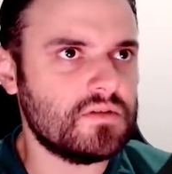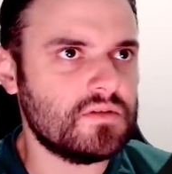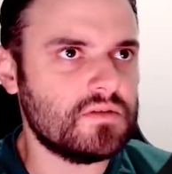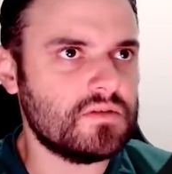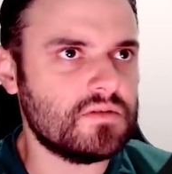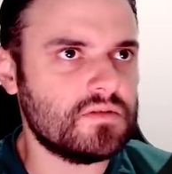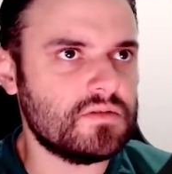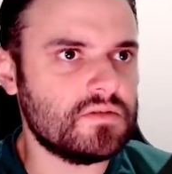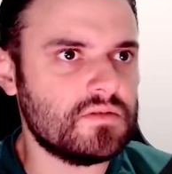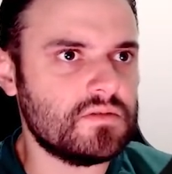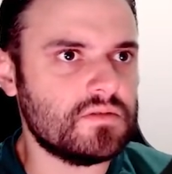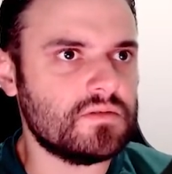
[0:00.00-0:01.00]

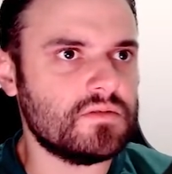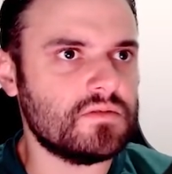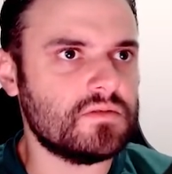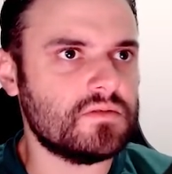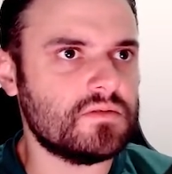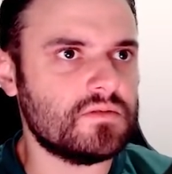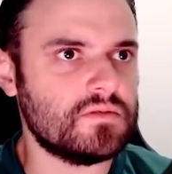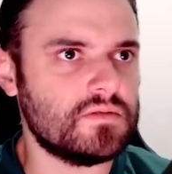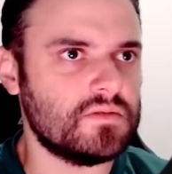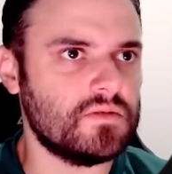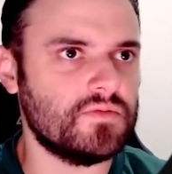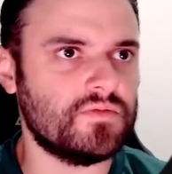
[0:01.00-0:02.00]
I
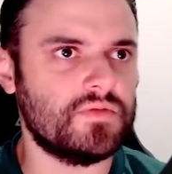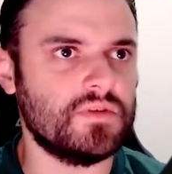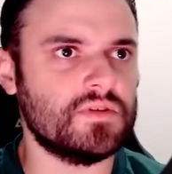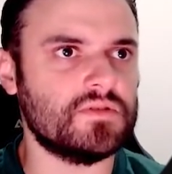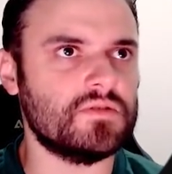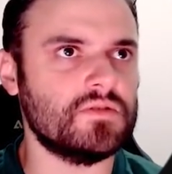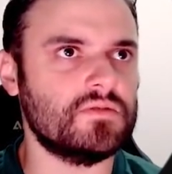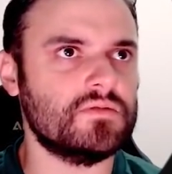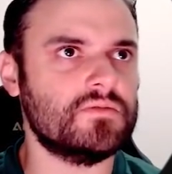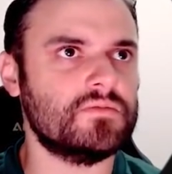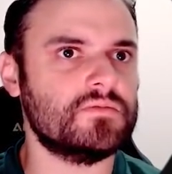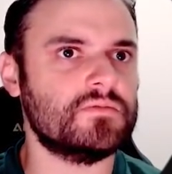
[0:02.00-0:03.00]
don't think so.
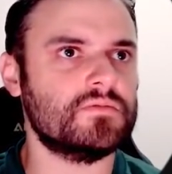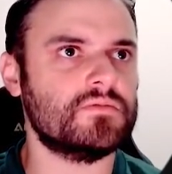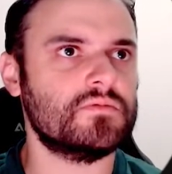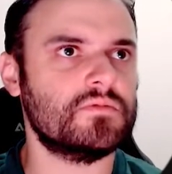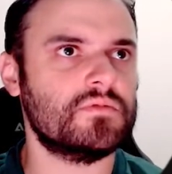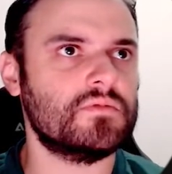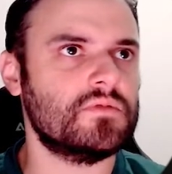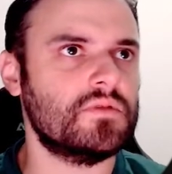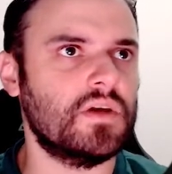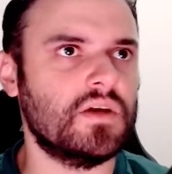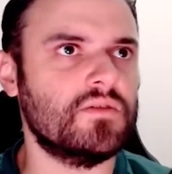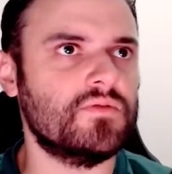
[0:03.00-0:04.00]

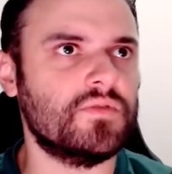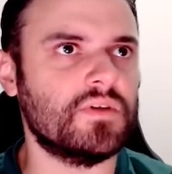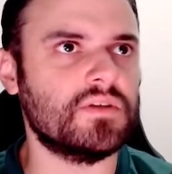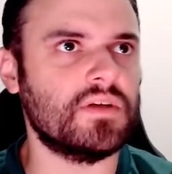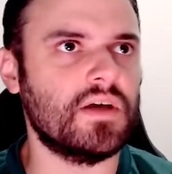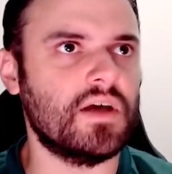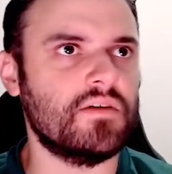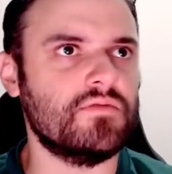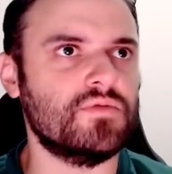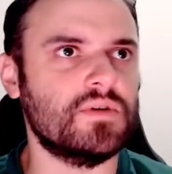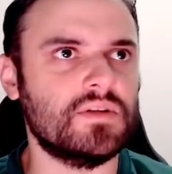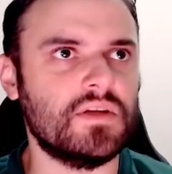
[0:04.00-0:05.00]
Yeah, I don't think they have
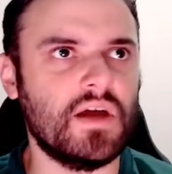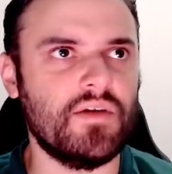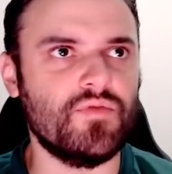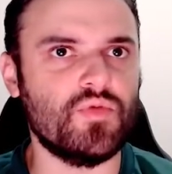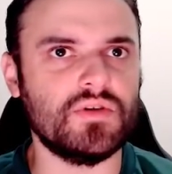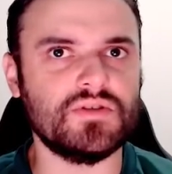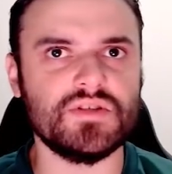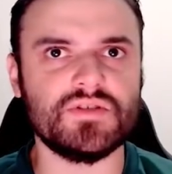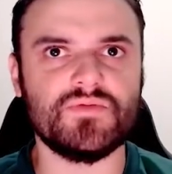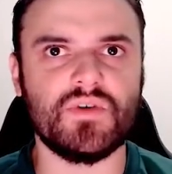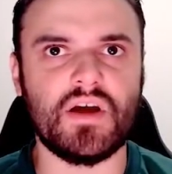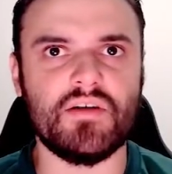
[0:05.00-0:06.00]
one. They have one
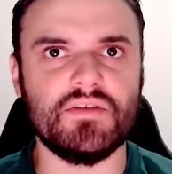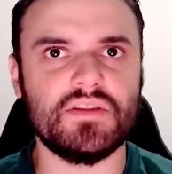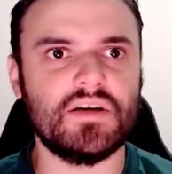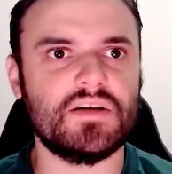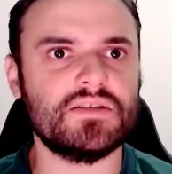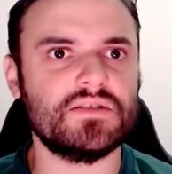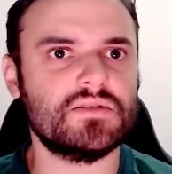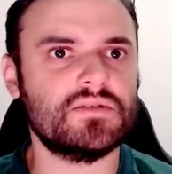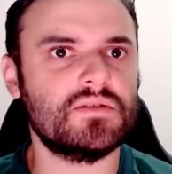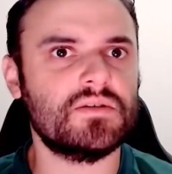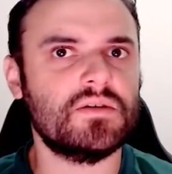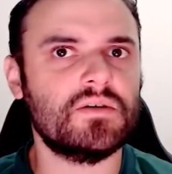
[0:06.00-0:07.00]
just for avatars,
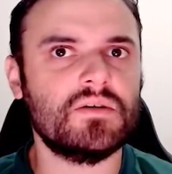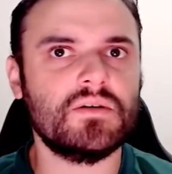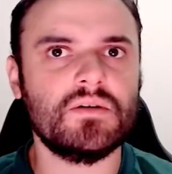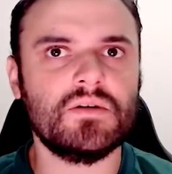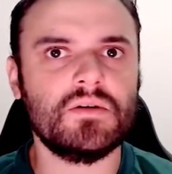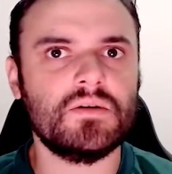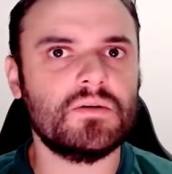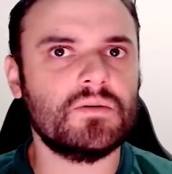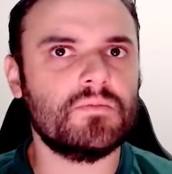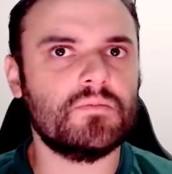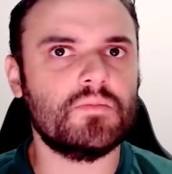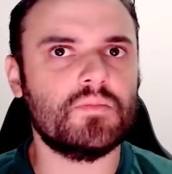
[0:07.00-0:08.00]

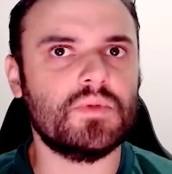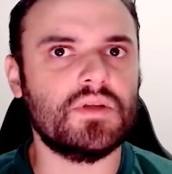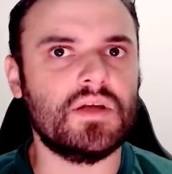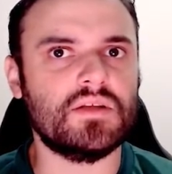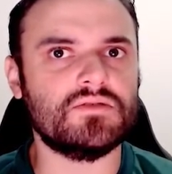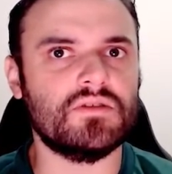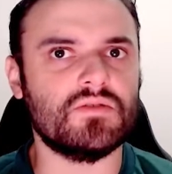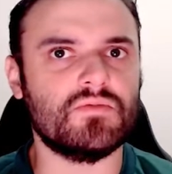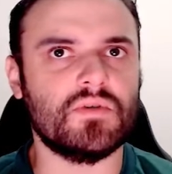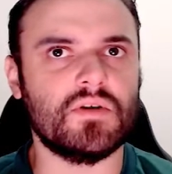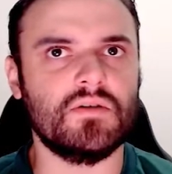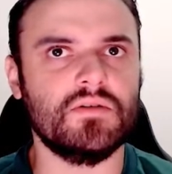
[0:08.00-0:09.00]
but that's not
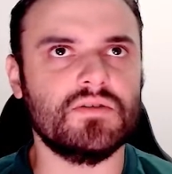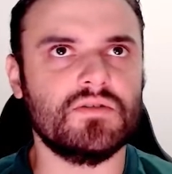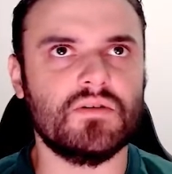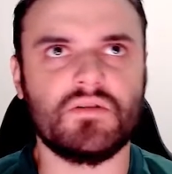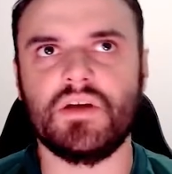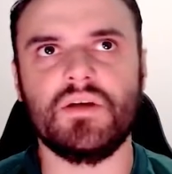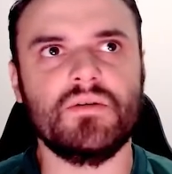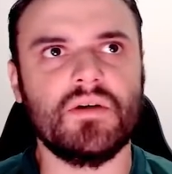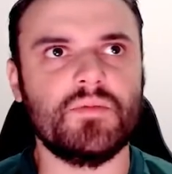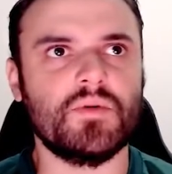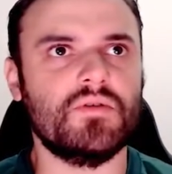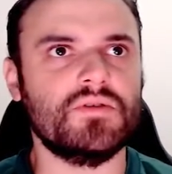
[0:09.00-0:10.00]
what I want. Okay,
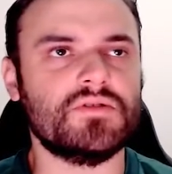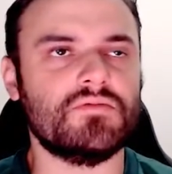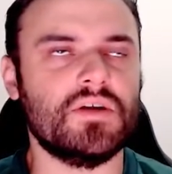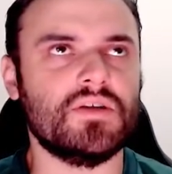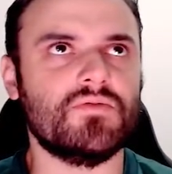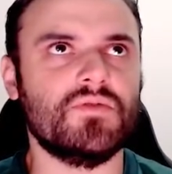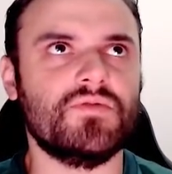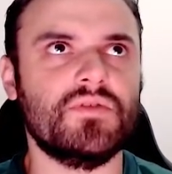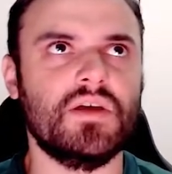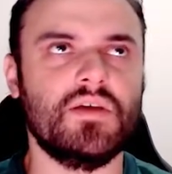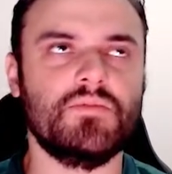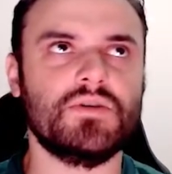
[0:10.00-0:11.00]
I'm going straight with
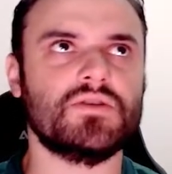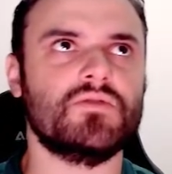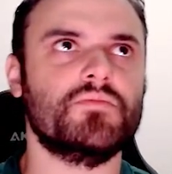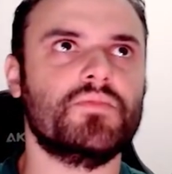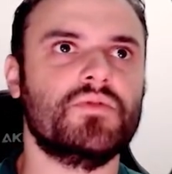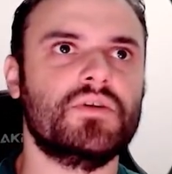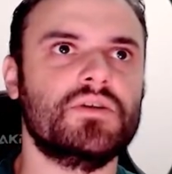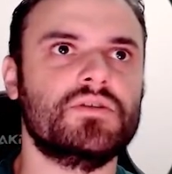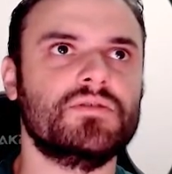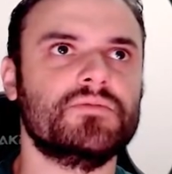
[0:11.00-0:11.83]
the image component.